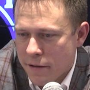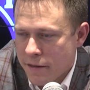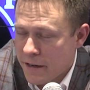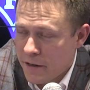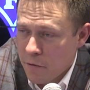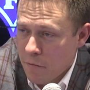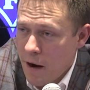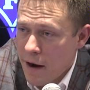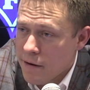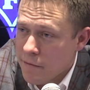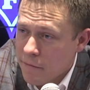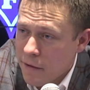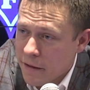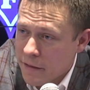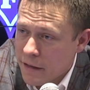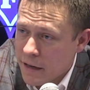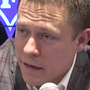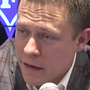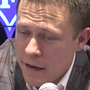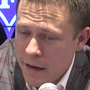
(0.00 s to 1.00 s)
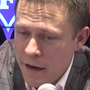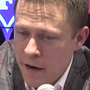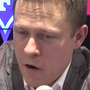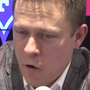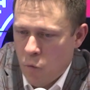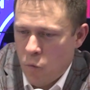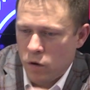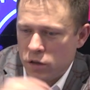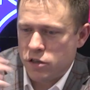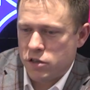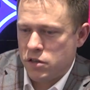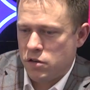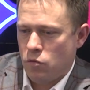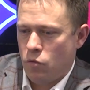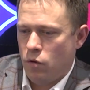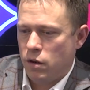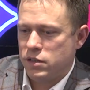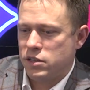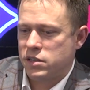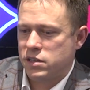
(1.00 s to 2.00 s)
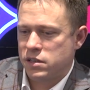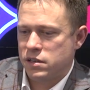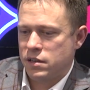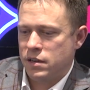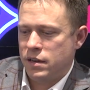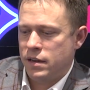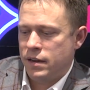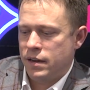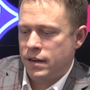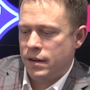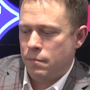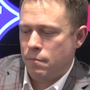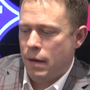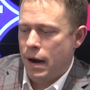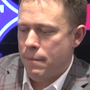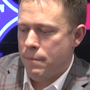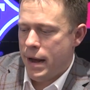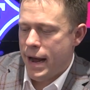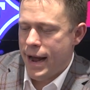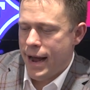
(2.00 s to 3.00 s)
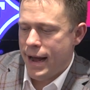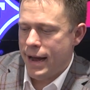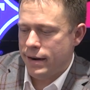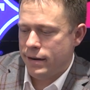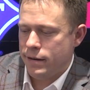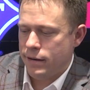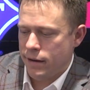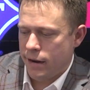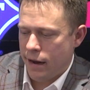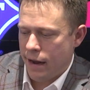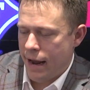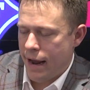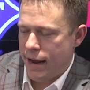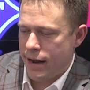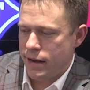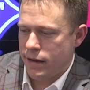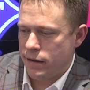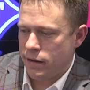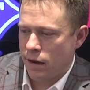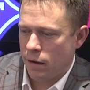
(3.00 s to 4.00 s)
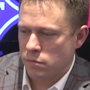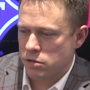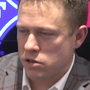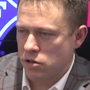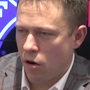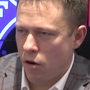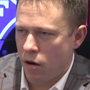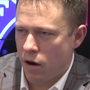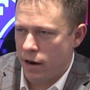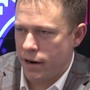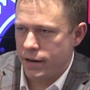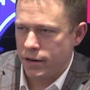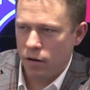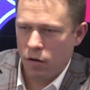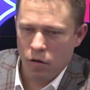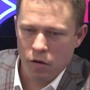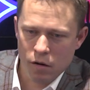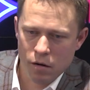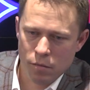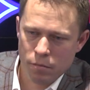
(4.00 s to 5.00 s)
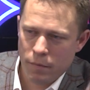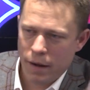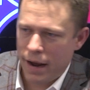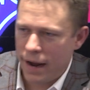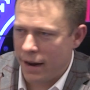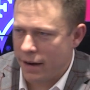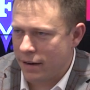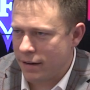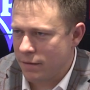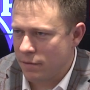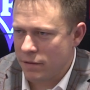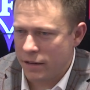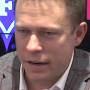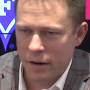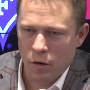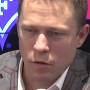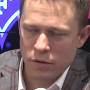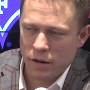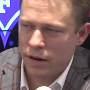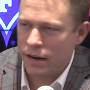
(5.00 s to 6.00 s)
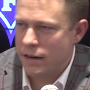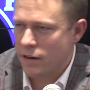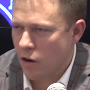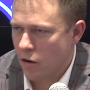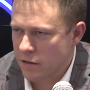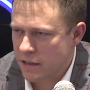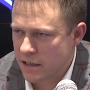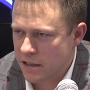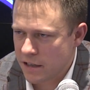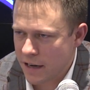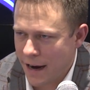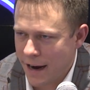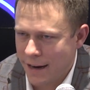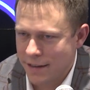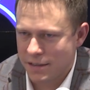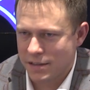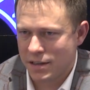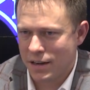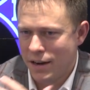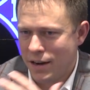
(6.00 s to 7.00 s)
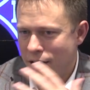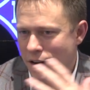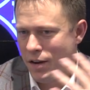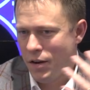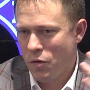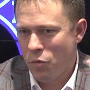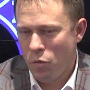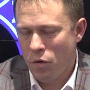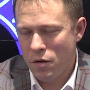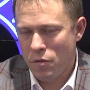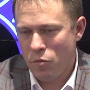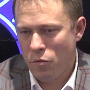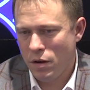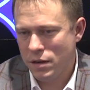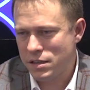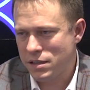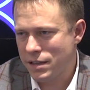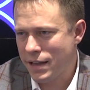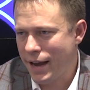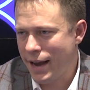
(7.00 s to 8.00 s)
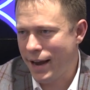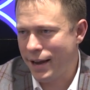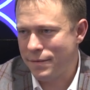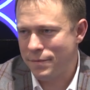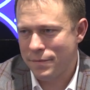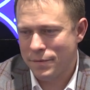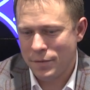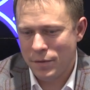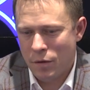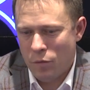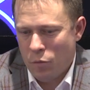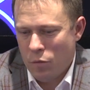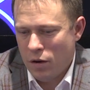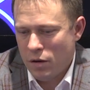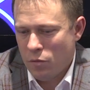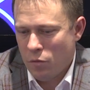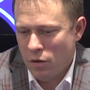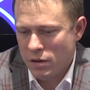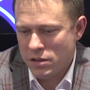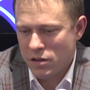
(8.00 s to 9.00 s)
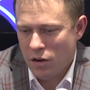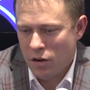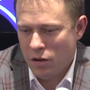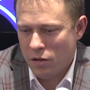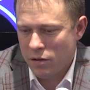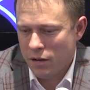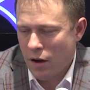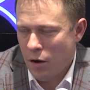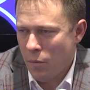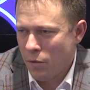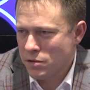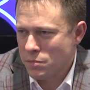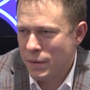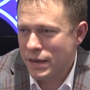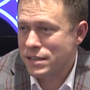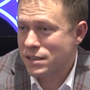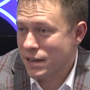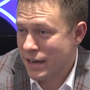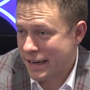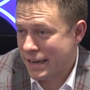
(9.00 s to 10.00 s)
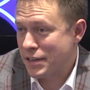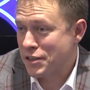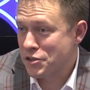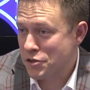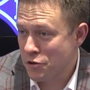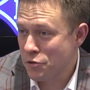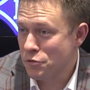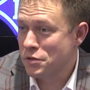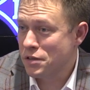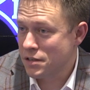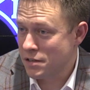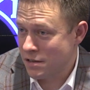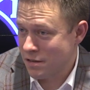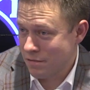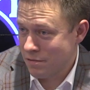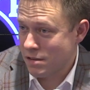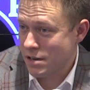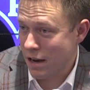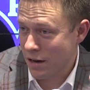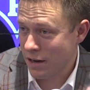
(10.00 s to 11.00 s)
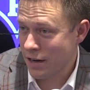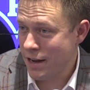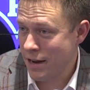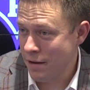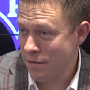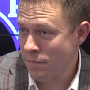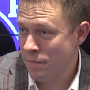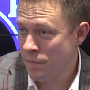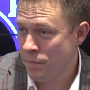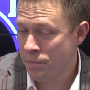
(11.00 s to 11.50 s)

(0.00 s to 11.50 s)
I think you're right. I think once my bad, hey, I'm sorry, or man, you know, they're hitting all these shots, once all almost basically like excuses settle in,